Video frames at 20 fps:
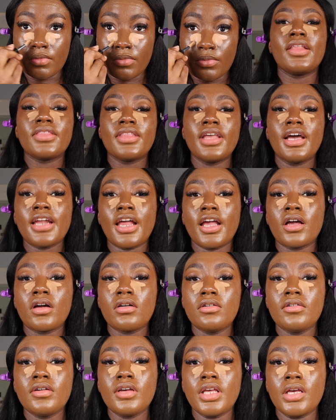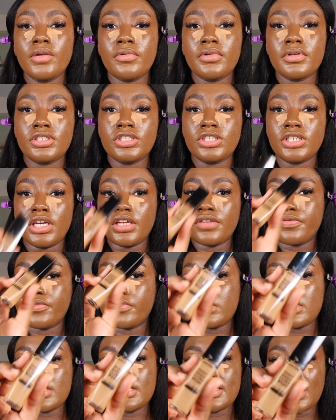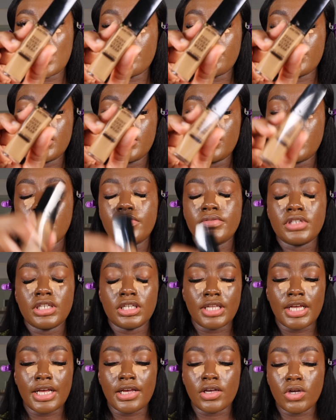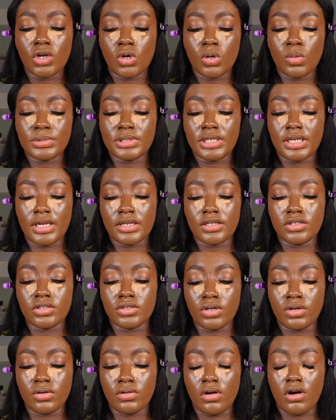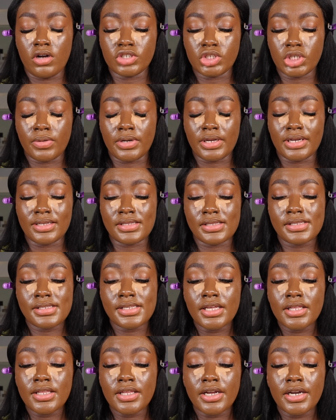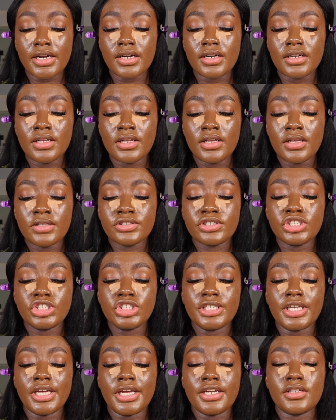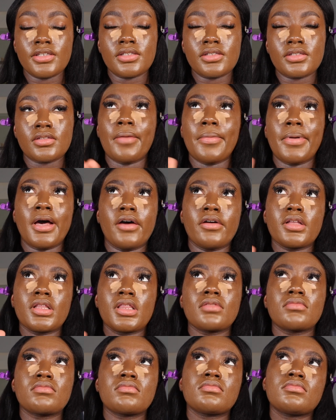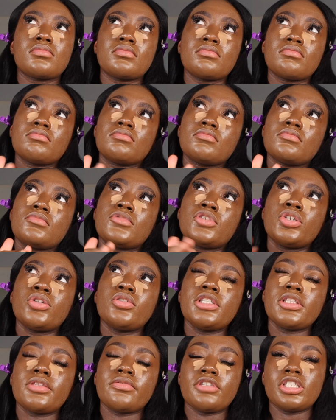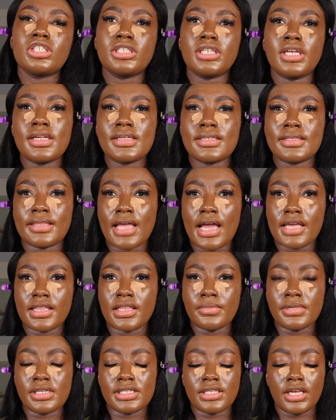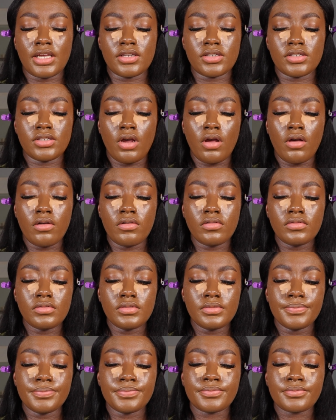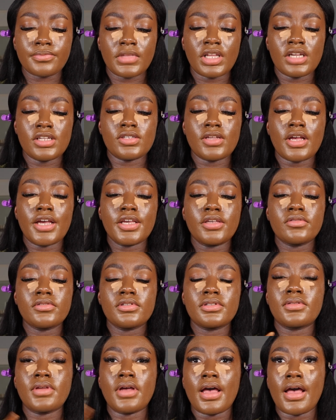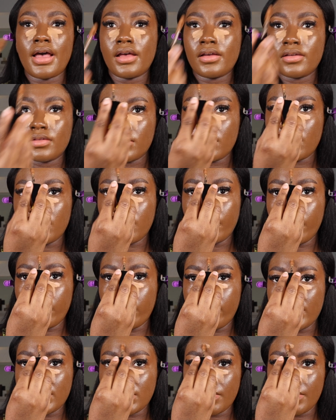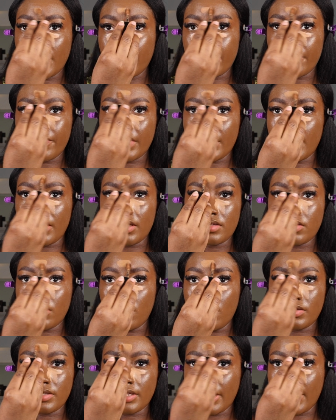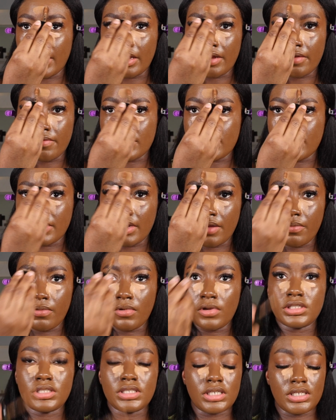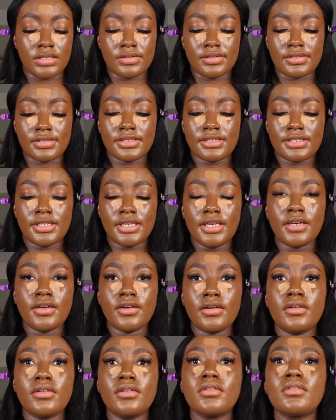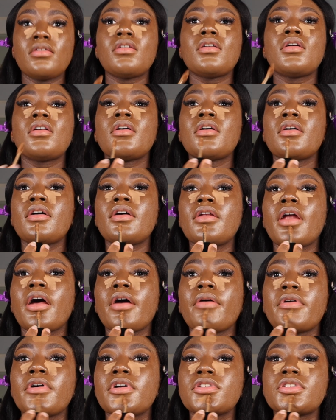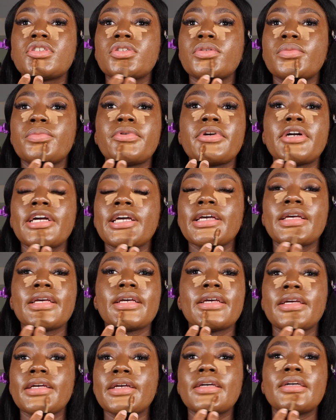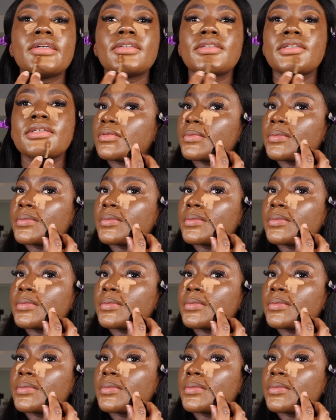And then I go in with shade 470 of the Lançome Teint Idole Ultra Wear Concealer. This shade is about 2 to 3 shades lighter than my skin tone. So I use that for the rest of my face, all the areas that I want to conceal and I want to brighten.